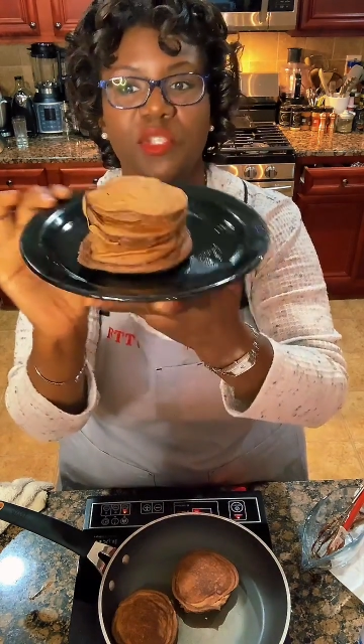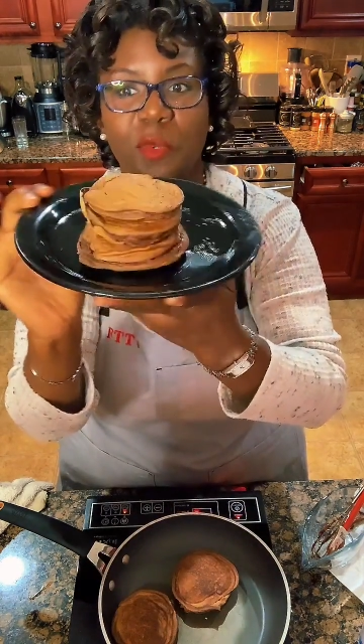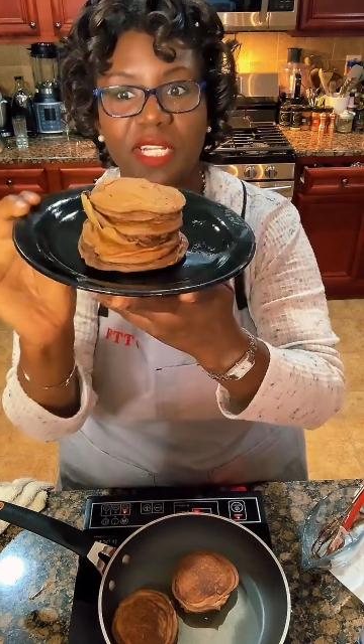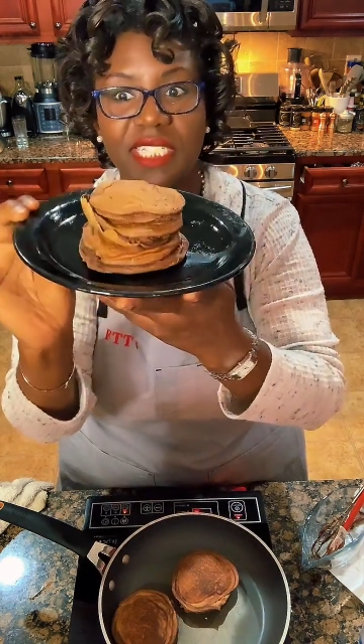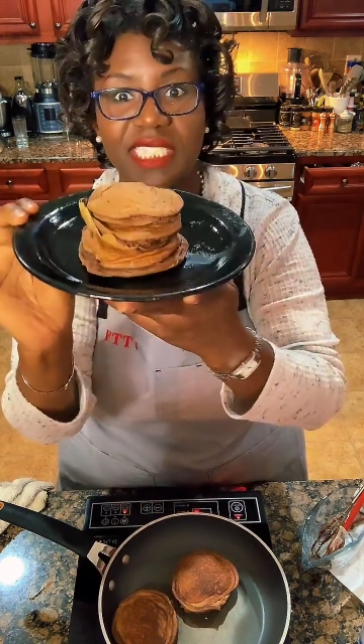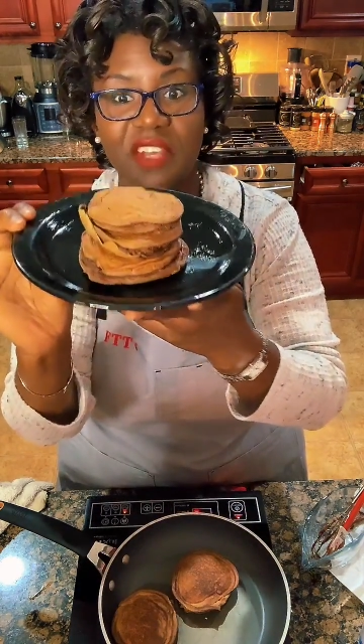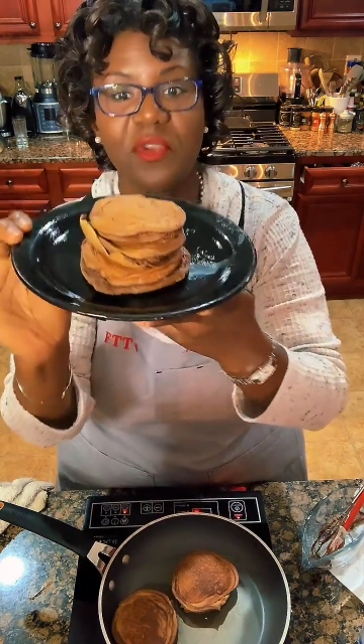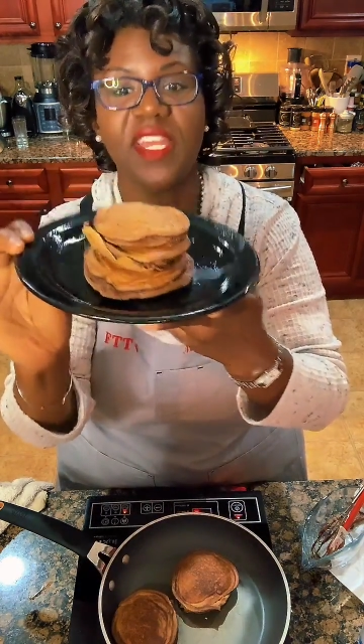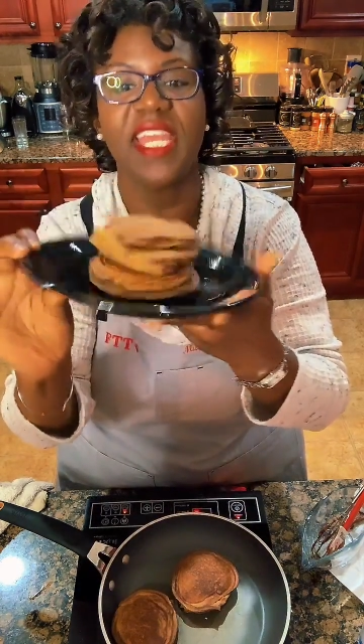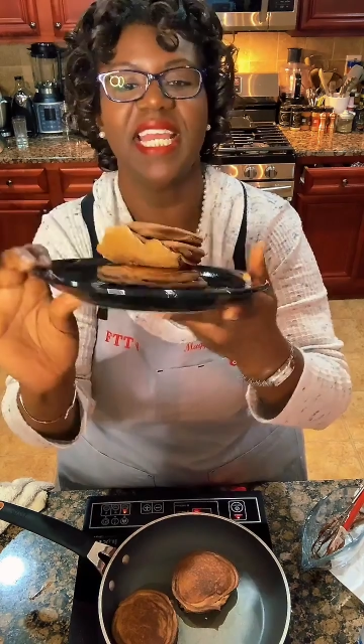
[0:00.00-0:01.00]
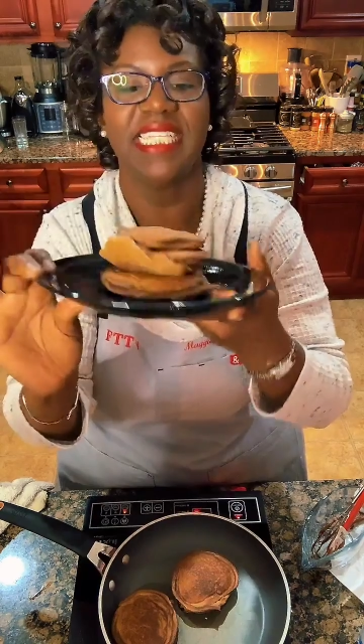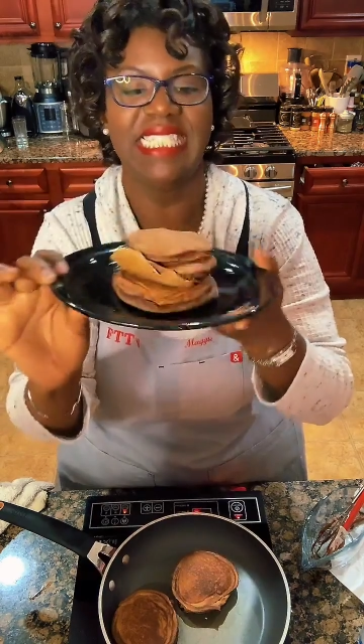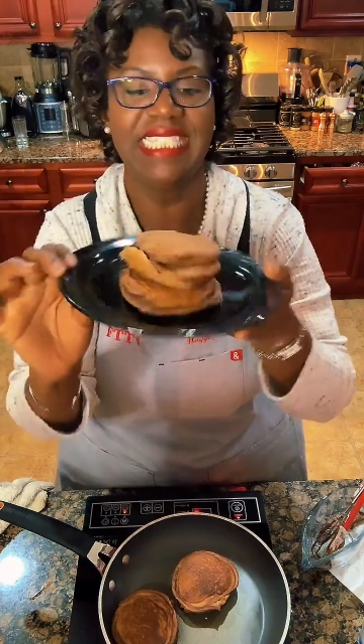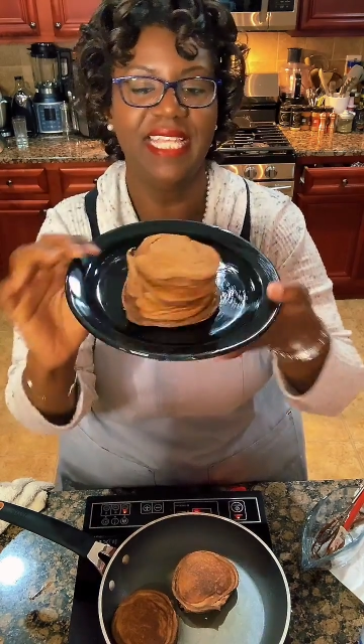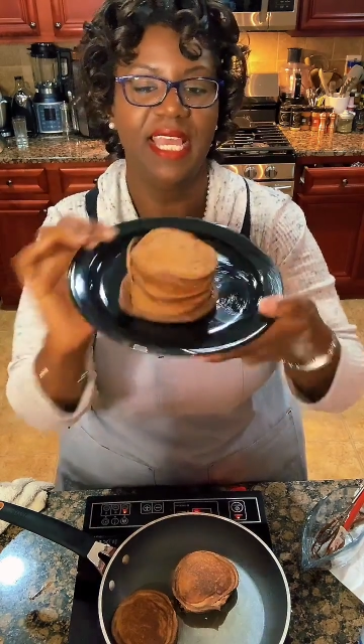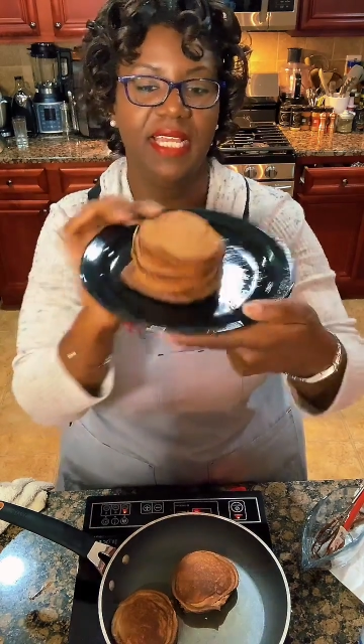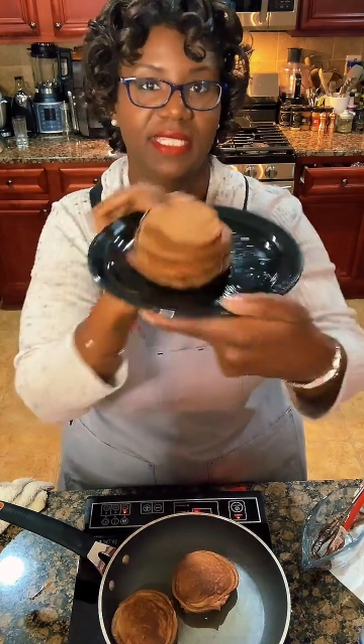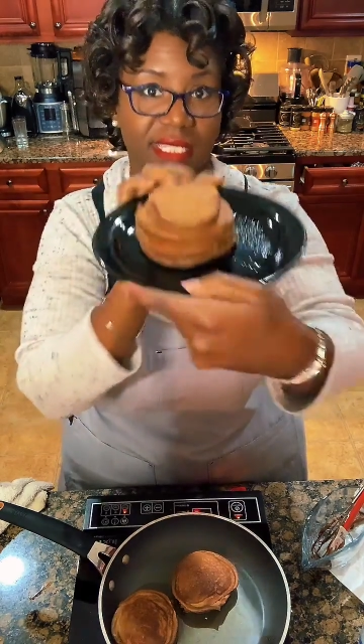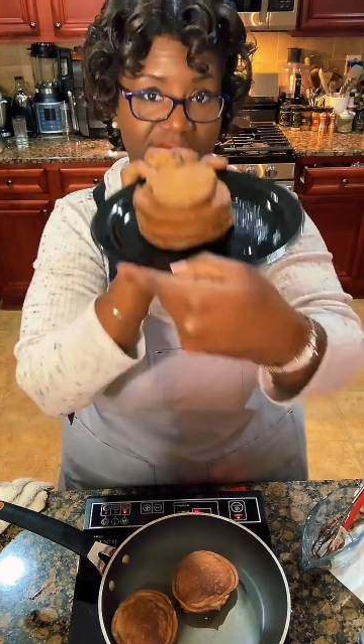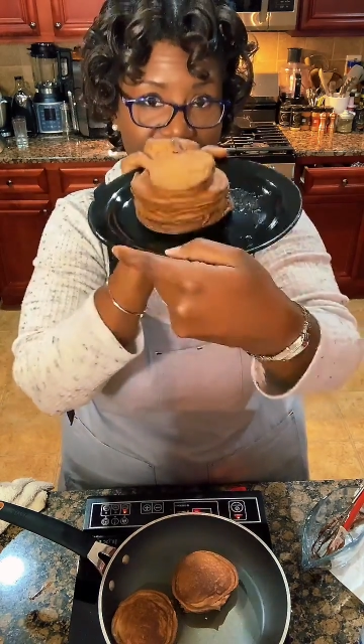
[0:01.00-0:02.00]
So we're gonna see if we can get
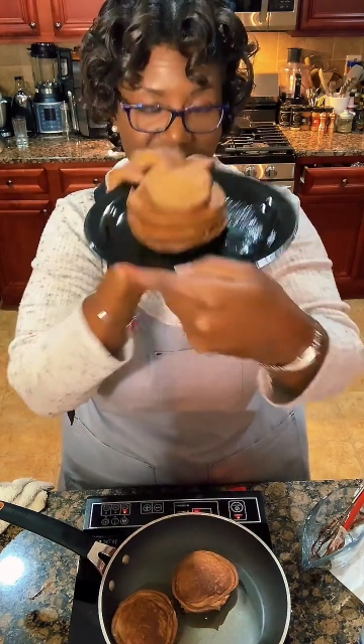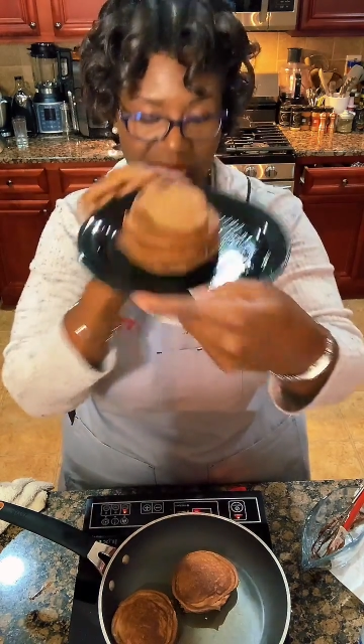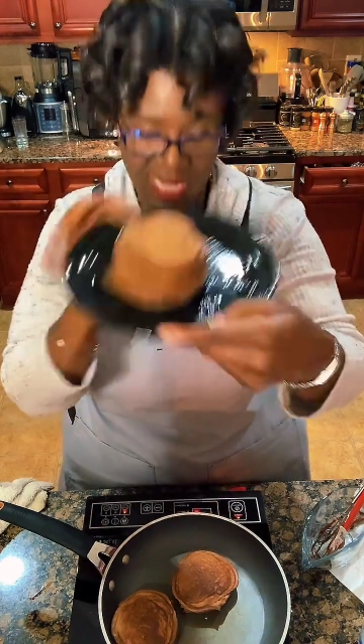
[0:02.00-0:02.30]
6.